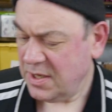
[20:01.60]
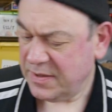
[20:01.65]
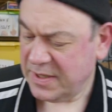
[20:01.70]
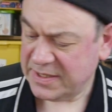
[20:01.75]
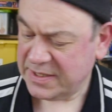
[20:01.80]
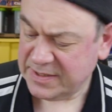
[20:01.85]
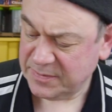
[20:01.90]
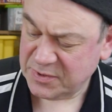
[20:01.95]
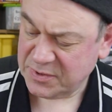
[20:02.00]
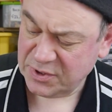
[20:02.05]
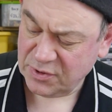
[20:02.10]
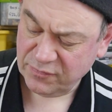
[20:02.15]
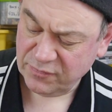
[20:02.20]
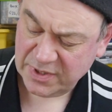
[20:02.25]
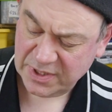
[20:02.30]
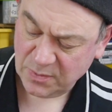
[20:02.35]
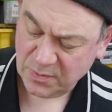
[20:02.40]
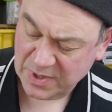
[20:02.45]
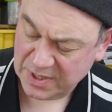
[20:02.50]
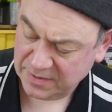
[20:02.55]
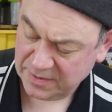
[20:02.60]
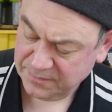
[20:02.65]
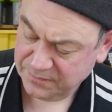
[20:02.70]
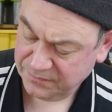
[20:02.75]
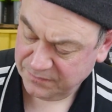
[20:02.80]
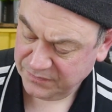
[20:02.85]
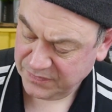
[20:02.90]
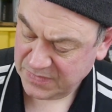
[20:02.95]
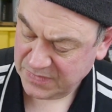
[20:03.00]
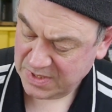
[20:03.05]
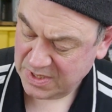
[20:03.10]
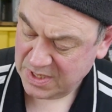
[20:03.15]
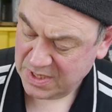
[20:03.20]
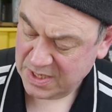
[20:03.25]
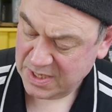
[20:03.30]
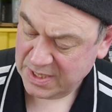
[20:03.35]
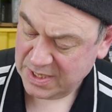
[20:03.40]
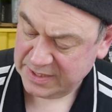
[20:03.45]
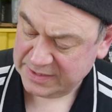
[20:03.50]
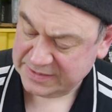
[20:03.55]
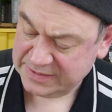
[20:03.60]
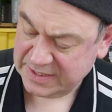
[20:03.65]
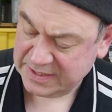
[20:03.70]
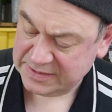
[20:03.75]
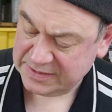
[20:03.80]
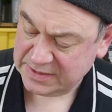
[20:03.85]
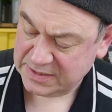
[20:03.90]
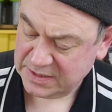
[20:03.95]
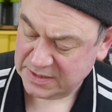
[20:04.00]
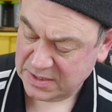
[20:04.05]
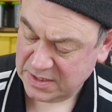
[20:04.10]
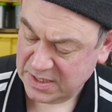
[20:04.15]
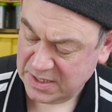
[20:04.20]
they seem to do really well. It says